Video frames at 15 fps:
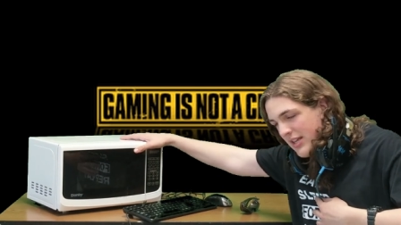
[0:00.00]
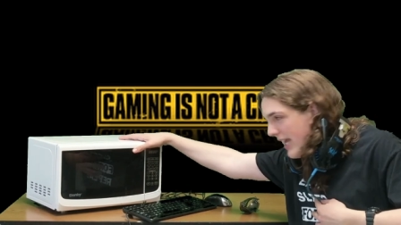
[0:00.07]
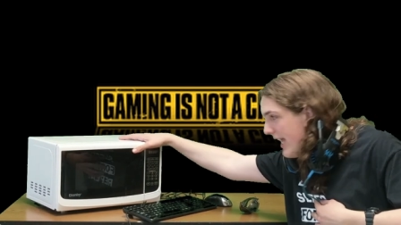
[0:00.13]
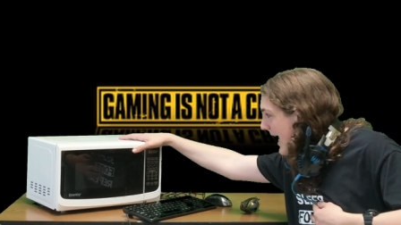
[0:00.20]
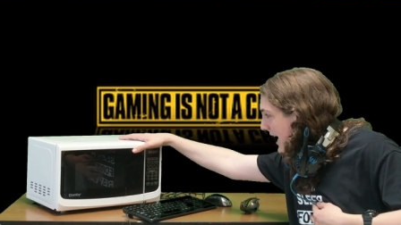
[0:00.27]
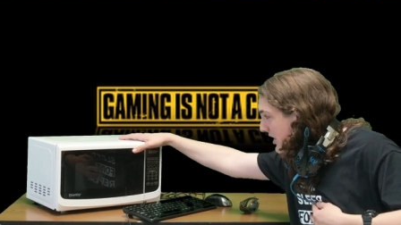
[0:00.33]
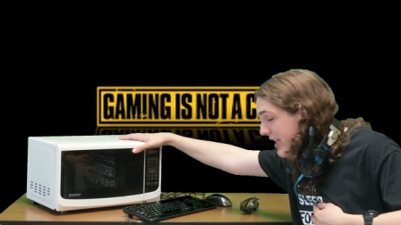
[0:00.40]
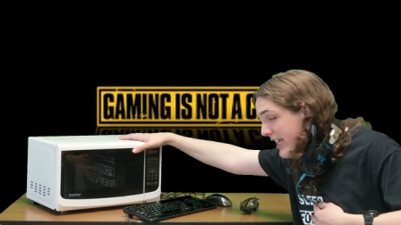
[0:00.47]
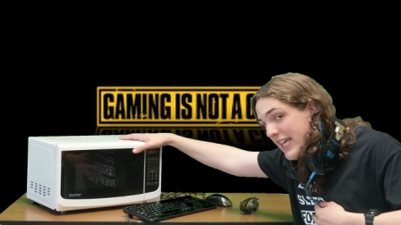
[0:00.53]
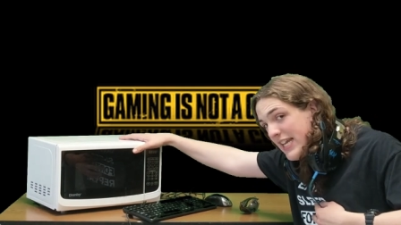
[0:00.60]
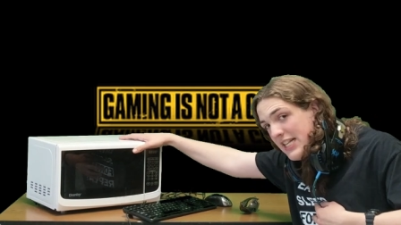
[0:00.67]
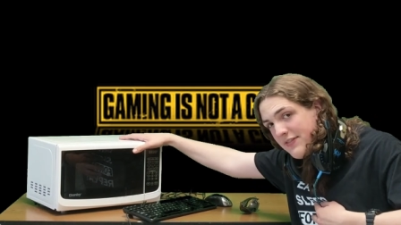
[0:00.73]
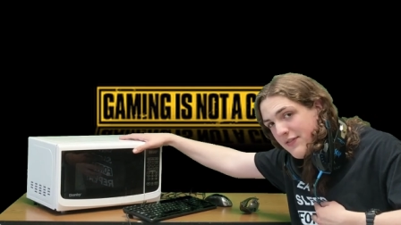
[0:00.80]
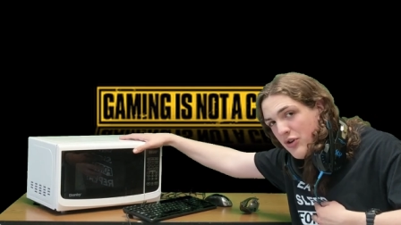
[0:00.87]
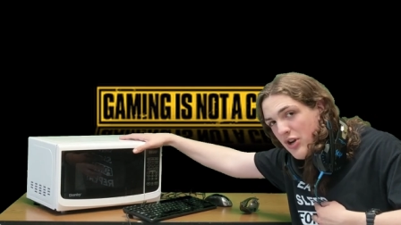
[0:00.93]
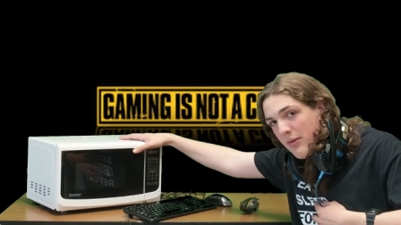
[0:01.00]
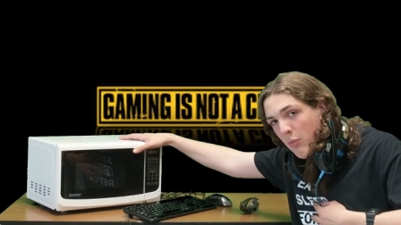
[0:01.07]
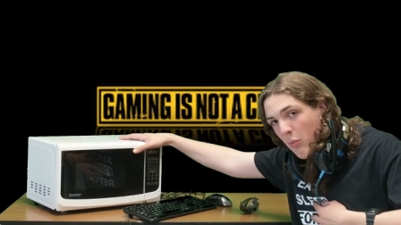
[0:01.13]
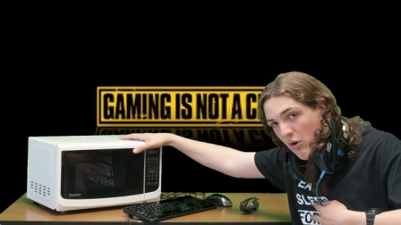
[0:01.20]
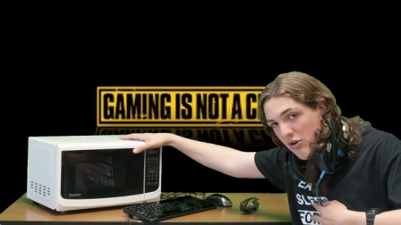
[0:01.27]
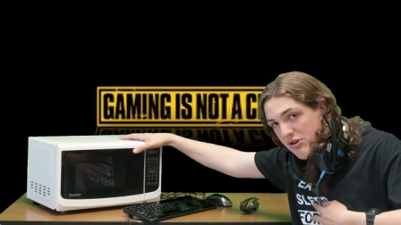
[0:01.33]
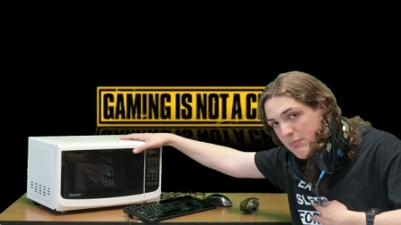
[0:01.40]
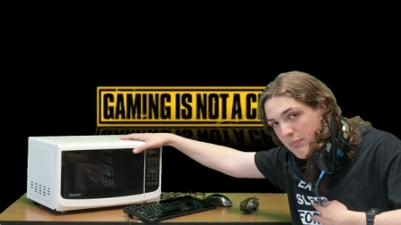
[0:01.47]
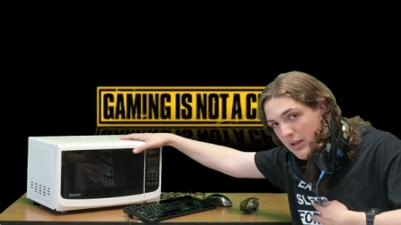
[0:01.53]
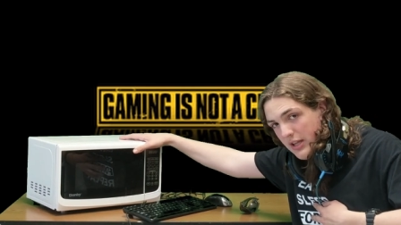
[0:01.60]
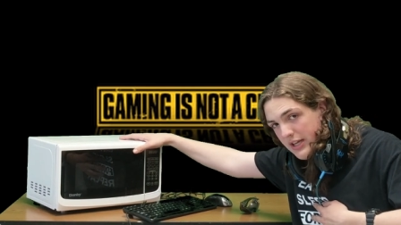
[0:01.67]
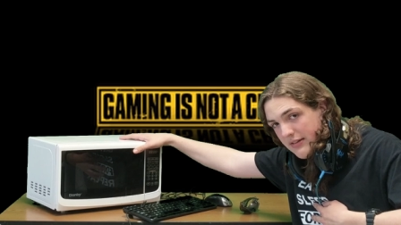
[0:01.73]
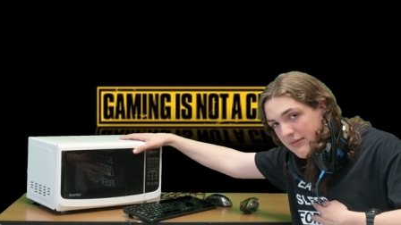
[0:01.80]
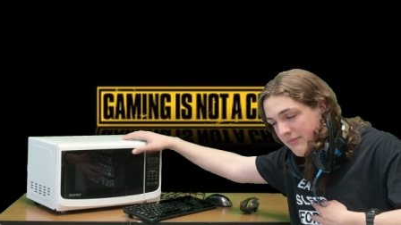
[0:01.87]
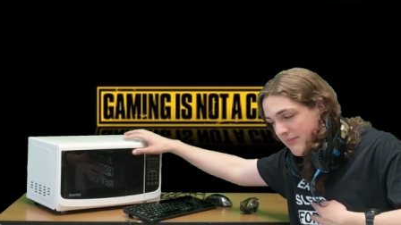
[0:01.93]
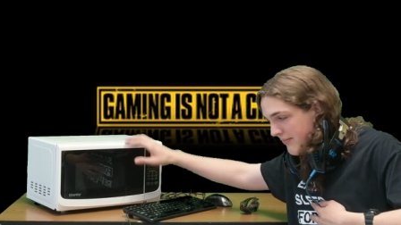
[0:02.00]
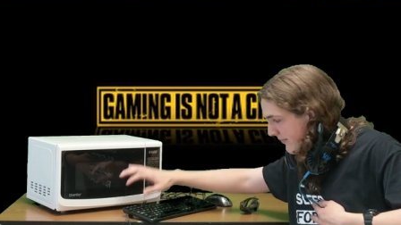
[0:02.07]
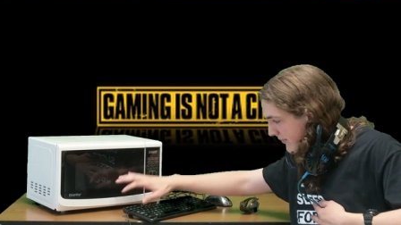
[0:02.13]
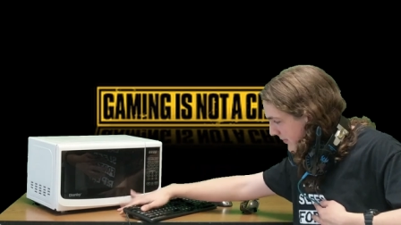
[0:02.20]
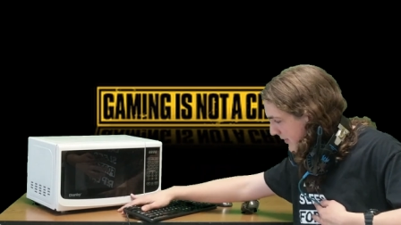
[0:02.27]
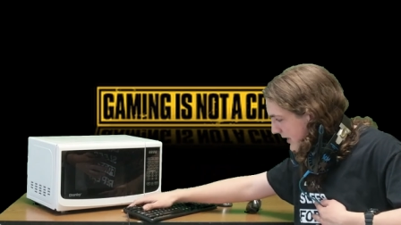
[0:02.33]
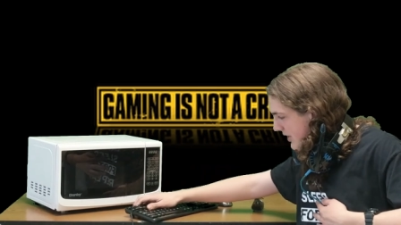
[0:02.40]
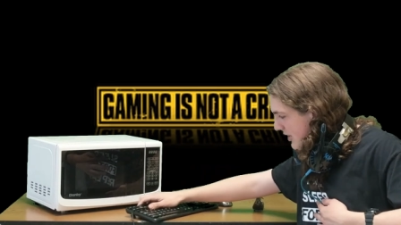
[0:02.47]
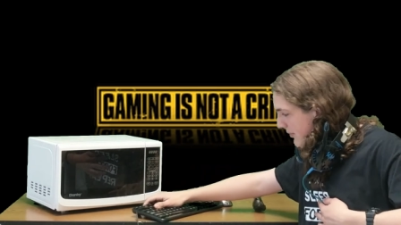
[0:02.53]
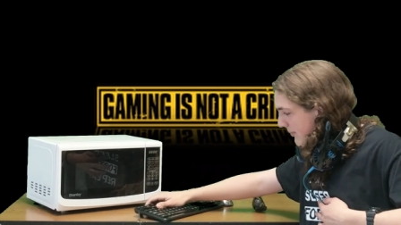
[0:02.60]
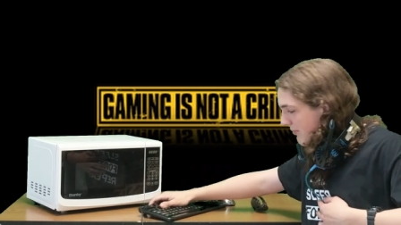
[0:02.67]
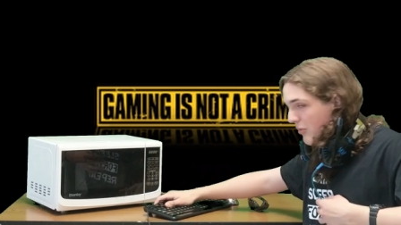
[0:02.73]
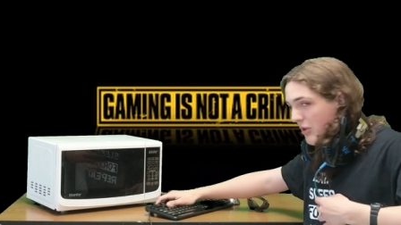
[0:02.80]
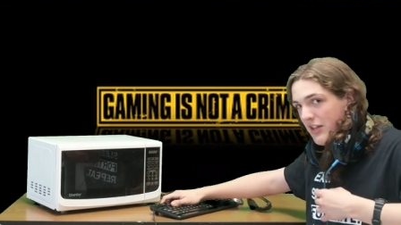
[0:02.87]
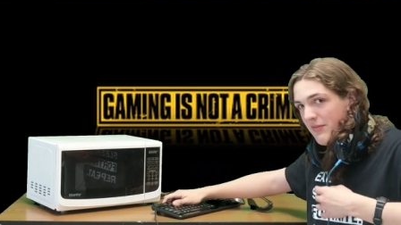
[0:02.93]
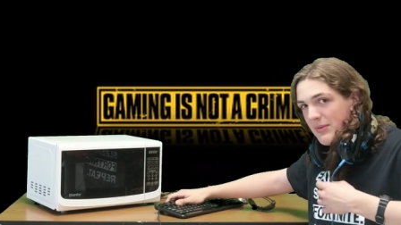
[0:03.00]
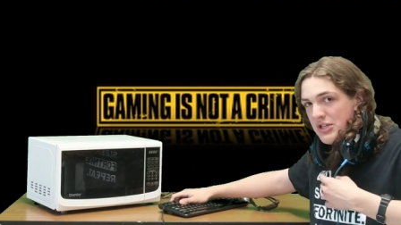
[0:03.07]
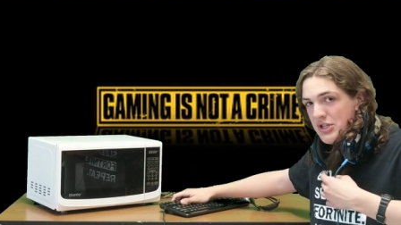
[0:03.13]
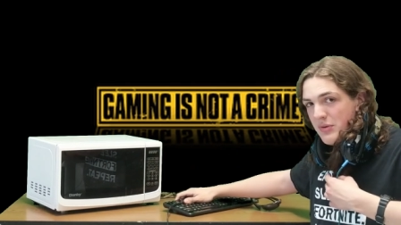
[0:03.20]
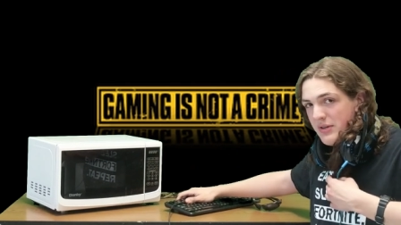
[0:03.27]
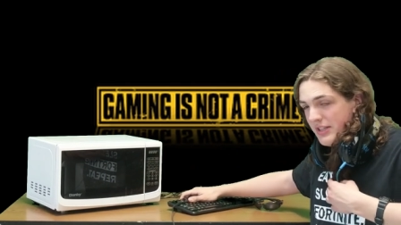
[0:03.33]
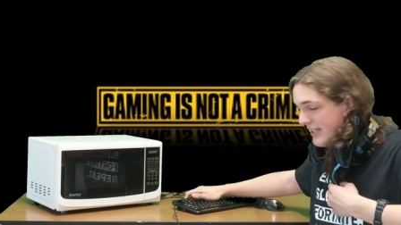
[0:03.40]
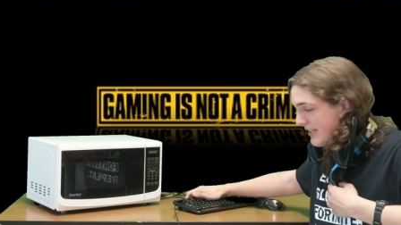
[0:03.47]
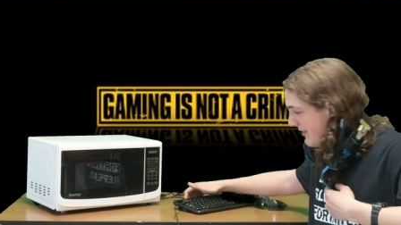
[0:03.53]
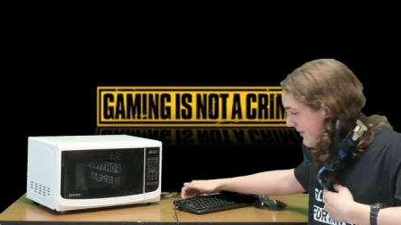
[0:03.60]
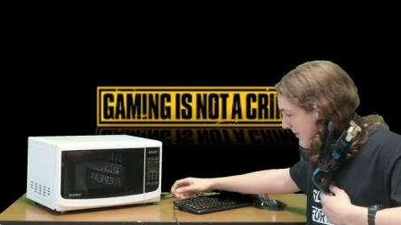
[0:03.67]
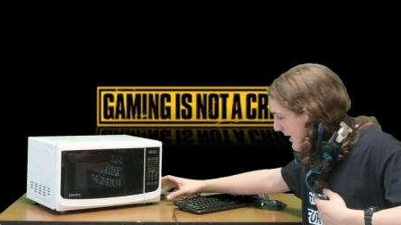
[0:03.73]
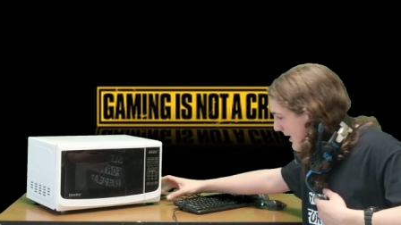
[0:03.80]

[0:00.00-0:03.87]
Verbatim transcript: it actually heats food up while you play it. So while I've been doing this,